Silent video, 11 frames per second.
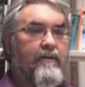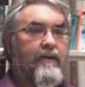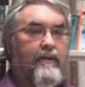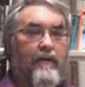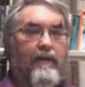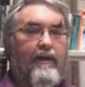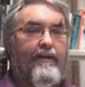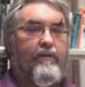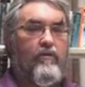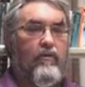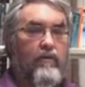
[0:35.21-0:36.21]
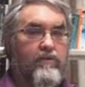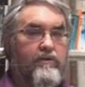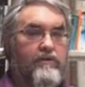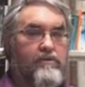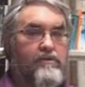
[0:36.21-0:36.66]
an online
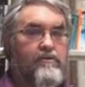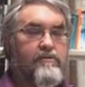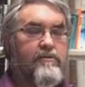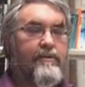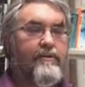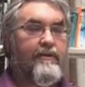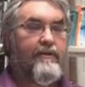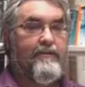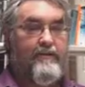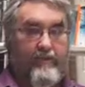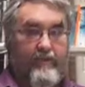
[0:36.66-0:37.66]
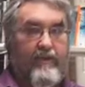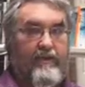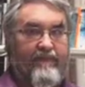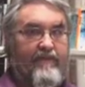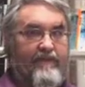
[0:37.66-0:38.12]
course to
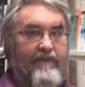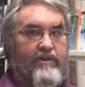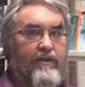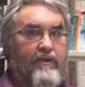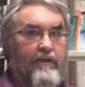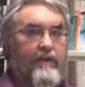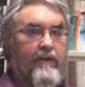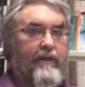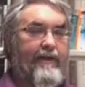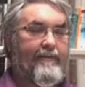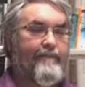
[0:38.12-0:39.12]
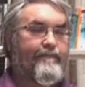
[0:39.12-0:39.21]
deliver teaching online.